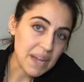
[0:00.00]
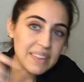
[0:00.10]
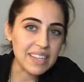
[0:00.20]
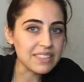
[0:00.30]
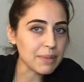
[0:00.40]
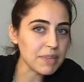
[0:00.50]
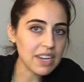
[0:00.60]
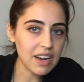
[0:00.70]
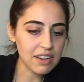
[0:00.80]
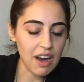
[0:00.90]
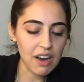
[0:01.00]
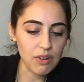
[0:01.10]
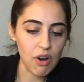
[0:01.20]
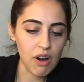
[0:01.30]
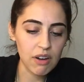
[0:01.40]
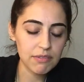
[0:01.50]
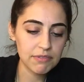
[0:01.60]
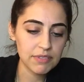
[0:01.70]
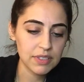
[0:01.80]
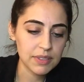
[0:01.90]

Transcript: and then something got cut off